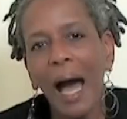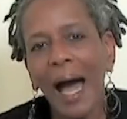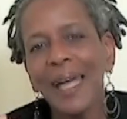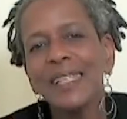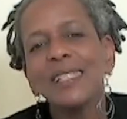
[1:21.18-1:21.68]

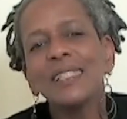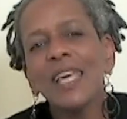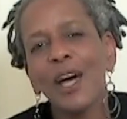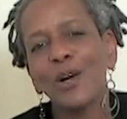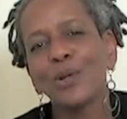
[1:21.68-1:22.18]
I didn't
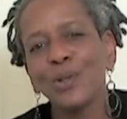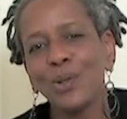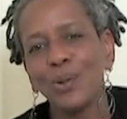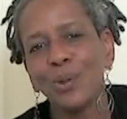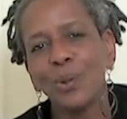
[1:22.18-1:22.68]
tell
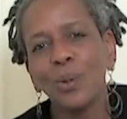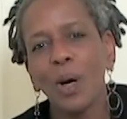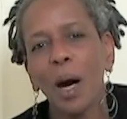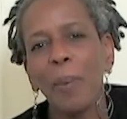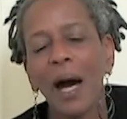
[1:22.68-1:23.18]
you
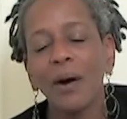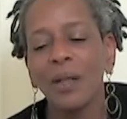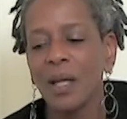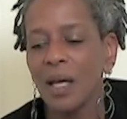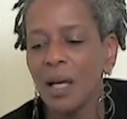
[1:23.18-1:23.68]
about
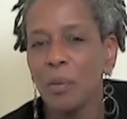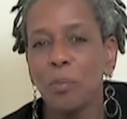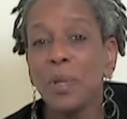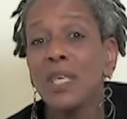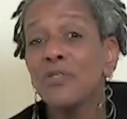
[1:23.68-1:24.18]

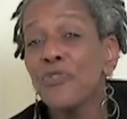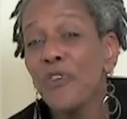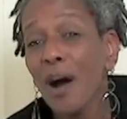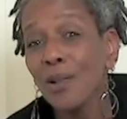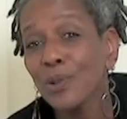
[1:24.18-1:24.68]
being
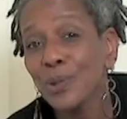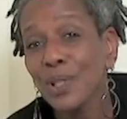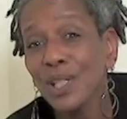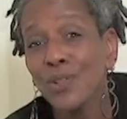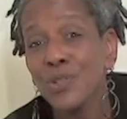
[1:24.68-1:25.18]
followed
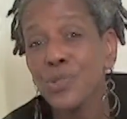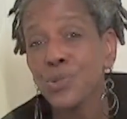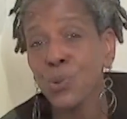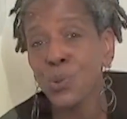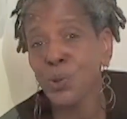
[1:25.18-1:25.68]
in the
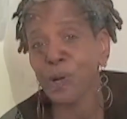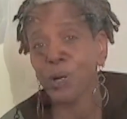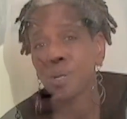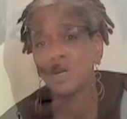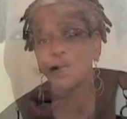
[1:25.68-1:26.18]

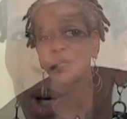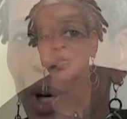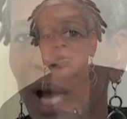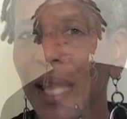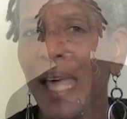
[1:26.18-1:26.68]
store
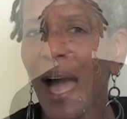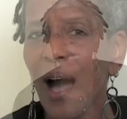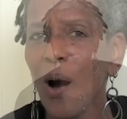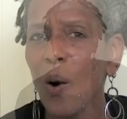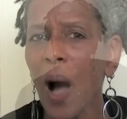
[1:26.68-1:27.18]
and
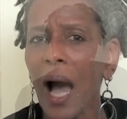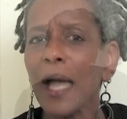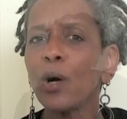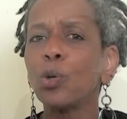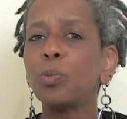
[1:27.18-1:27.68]
how
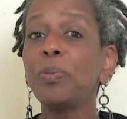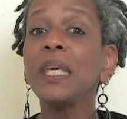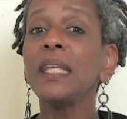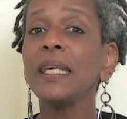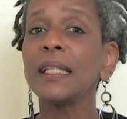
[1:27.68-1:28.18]
I
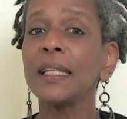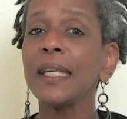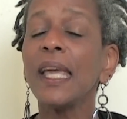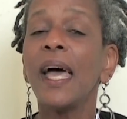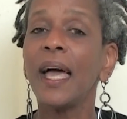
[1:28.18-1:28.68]

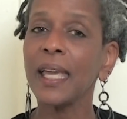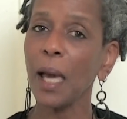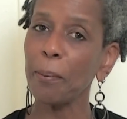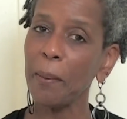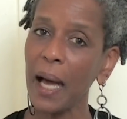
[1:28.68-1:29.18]
obediently
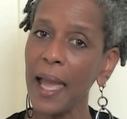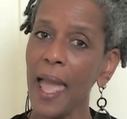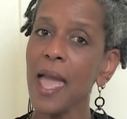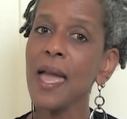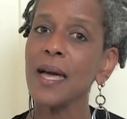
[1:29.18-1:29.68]
kept my
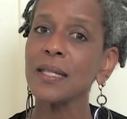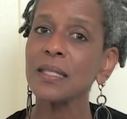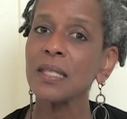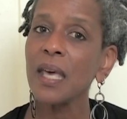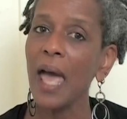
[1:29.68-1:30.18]

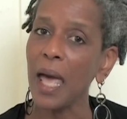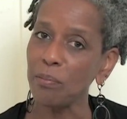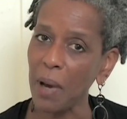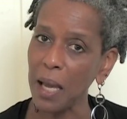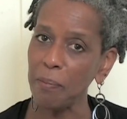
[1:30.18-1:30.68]
hands
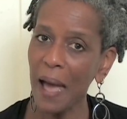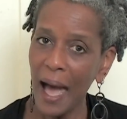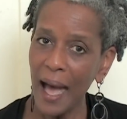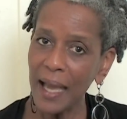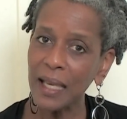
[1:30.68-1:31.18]
and my
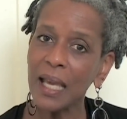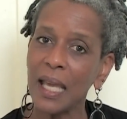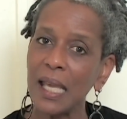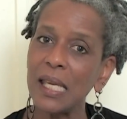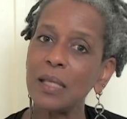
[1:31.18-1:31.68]
bag
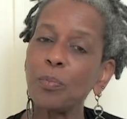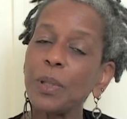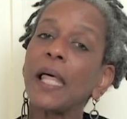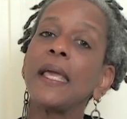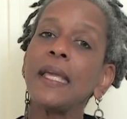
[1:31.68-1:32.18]
in
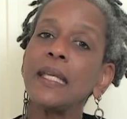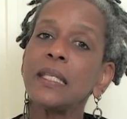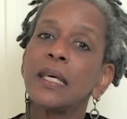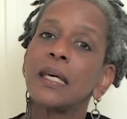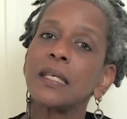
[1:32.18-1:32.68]

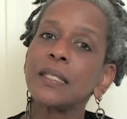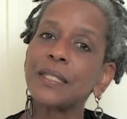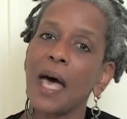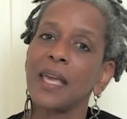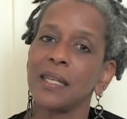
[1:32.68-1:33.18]
plain
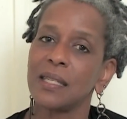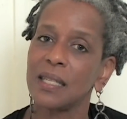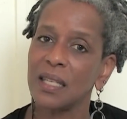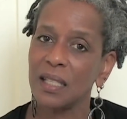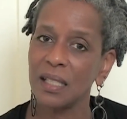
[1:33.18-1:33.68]
sight.